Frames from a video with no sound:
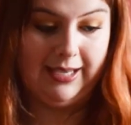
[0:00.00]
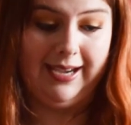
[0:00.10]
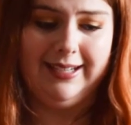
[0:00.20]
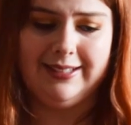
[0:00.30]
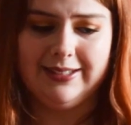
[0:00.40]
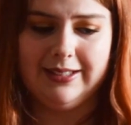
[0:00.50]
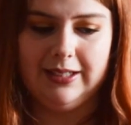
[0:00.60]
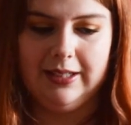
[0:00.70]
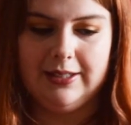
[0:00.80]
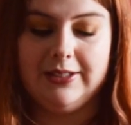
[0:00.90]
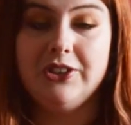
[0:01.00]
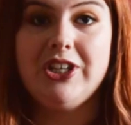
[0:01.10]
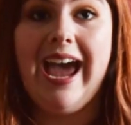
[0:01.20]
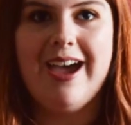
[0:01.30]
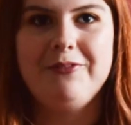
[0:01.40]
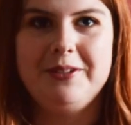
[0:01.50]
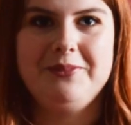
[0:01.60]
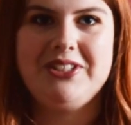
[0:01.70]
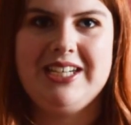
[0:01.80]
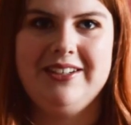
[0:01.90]
Yeah, it's such heavy
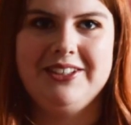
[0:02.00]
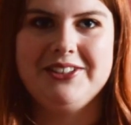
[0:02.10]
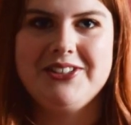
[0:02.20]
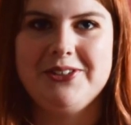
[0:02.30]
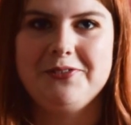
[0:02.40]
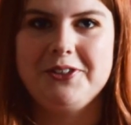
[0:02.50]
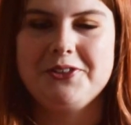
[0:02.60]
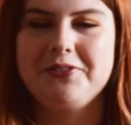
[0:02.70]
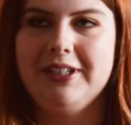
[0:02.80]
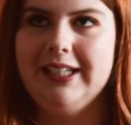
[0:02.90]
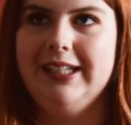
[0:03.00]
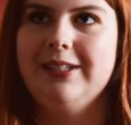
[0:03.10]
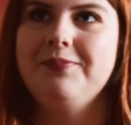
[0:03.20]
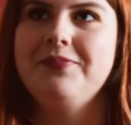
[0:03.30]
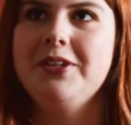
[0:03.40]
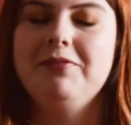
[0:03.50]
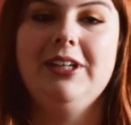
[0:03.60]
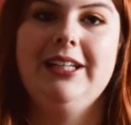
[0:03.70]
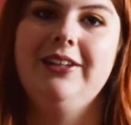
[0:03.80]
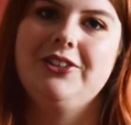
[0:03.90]
material, so it feels really
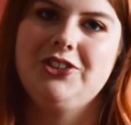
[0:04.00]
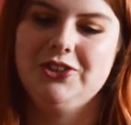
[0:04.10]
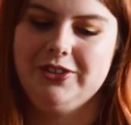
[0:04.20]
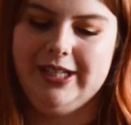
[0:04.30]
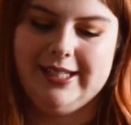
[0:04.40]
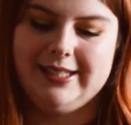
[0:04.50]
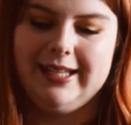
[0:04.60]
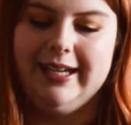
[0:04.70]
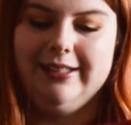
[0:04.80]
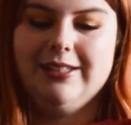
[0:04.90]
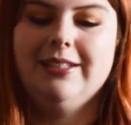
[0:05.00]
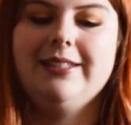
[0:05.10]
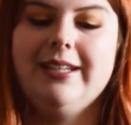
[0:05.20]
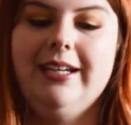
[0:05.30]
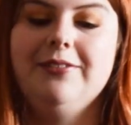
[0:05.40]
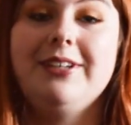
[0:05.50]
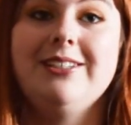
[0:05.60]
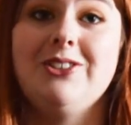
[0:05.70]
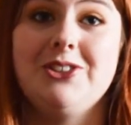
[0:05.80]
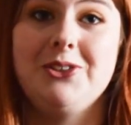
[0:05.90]
luxurious, and the design of it
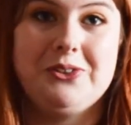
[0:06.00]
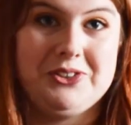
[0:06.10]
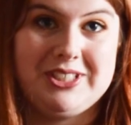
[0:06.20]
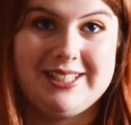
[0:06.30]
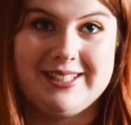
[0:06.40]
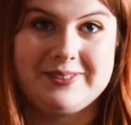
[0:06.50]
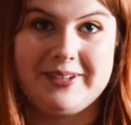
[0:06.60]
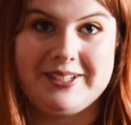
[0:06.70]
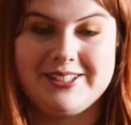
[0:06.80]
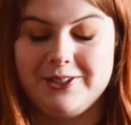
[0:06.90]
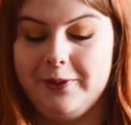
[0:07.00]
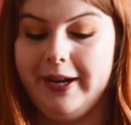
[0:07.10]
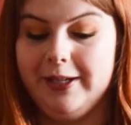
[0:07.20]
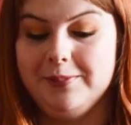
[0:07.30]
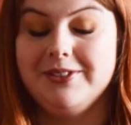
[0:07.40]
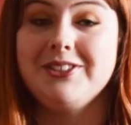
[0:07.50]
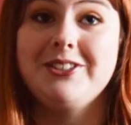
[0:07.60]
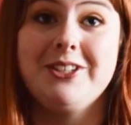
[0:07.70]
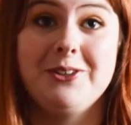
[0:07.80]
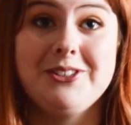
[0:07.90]
is just gorgeous as well. So I am
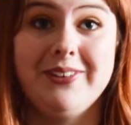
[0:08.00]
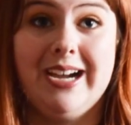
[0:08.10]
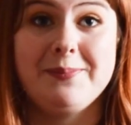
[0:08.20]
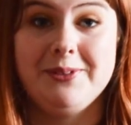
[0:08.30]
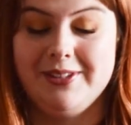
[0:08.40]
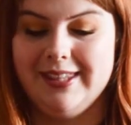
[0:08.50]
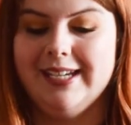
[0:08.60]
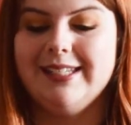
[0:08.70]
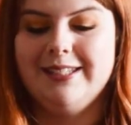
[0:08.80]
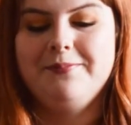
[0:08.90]
so happy with this.